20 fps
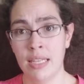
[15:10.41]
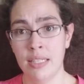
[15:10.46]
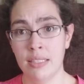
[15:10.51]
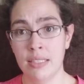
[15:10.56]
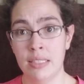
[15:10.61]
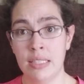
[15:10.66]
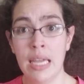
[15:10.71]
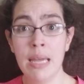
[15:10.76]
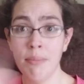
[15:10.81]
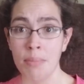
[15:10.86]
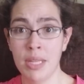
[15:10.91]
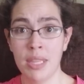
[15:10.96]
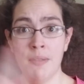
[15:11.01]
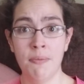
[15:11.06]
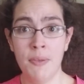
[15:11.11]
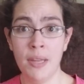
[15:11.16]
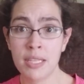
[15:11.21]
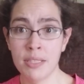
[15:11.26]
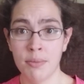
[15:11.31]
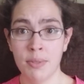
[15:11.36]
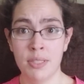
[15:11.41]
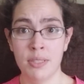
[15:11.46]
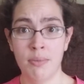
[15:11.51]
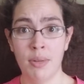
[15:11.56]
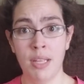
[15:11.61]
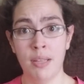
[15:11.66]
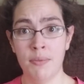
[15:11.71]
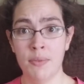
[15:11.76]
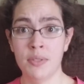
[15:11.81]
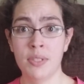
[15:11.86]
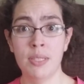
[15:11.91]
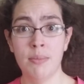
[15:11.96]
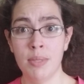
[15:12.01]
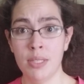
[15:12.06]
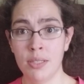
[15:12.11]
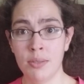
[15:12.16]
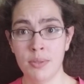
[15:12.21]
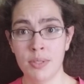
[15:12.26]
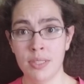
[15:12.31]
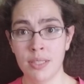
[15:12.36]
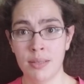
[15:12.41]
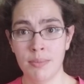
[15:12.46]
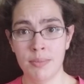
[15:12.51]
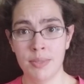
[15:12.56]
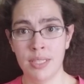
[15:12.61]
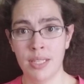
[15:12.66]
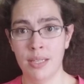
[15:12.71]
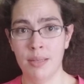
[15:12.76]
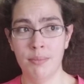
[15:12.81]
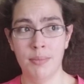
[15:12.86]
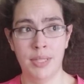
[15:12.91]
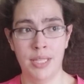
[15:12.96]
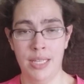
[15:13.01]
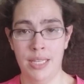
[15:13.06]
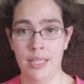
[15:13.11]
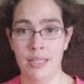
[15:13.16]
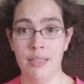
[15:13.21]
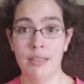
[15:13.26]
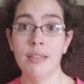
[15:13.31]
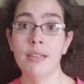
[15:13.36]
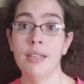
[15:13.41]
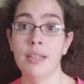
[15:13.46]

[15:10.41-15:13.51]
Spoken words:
And slap me in the face once in a while if you see me doing something dumb. Like,